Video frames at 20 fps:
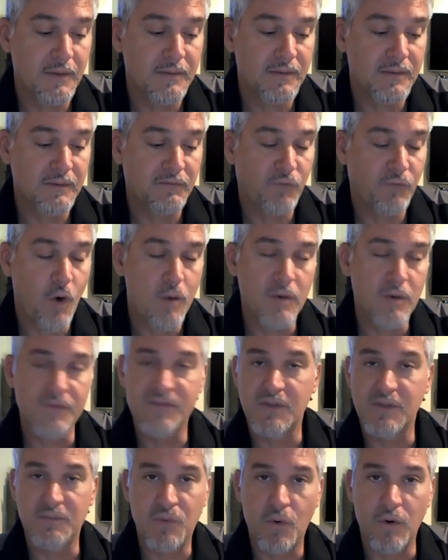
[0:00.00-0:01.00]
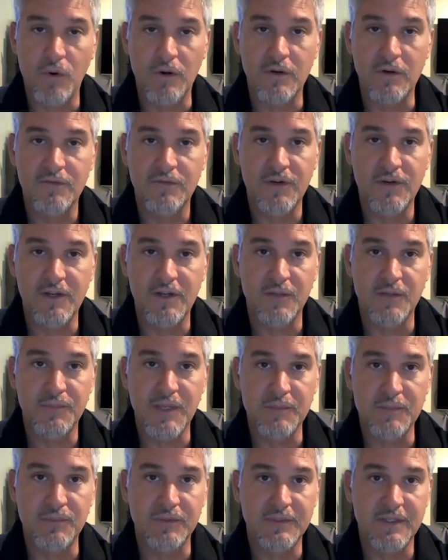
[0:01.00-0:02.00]
form of support for young
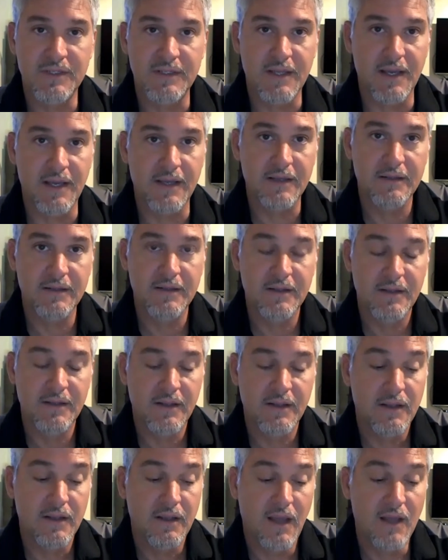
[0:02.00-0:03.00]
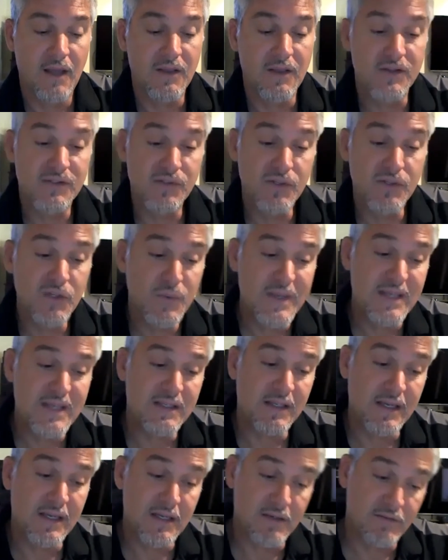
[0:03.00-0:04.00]
people today. And the sooner we
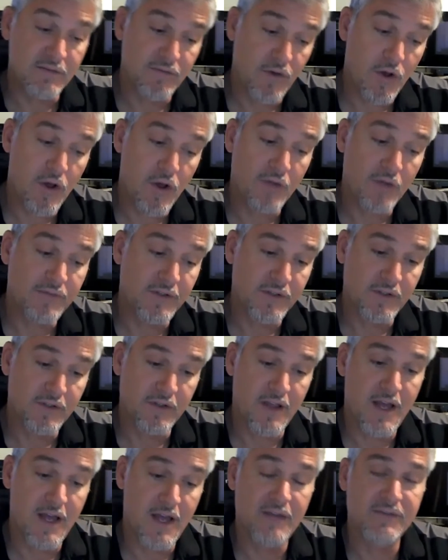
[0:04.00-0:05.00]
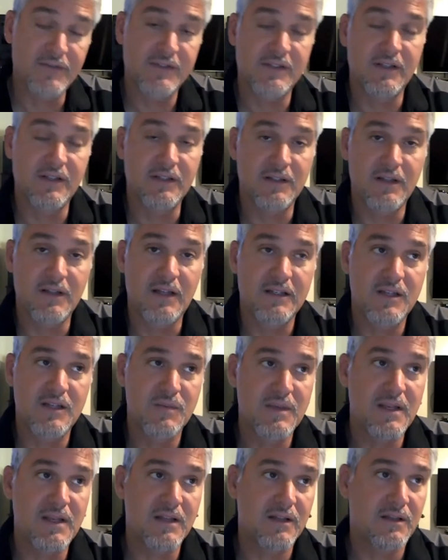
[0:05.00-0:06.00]
get involved in their lives, and to
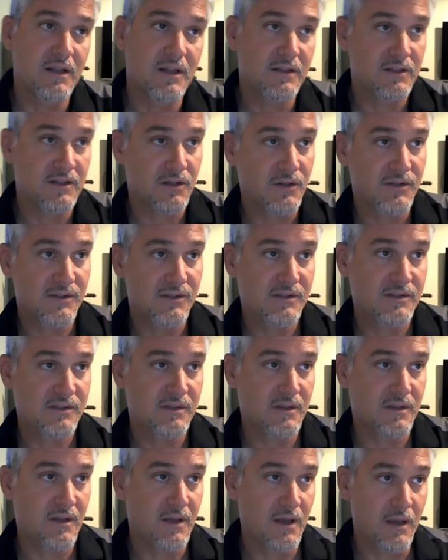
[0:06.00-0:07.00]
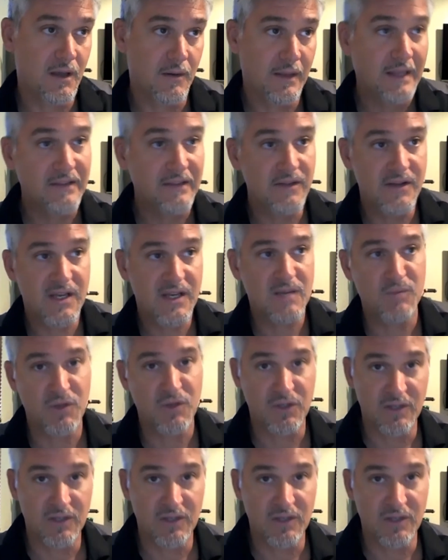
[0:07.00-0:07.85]
me, adults in the community